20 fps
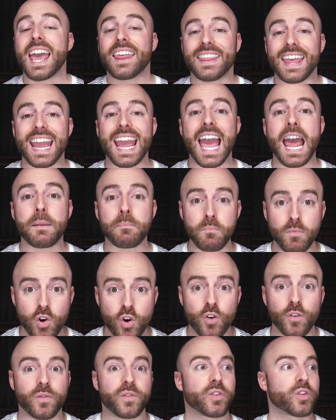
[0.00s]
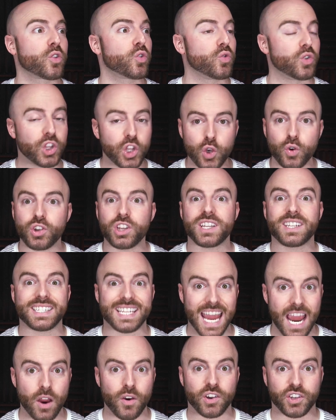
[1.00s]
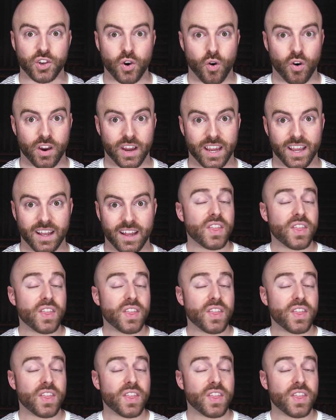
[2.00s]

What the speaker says: they had moved through Union territory.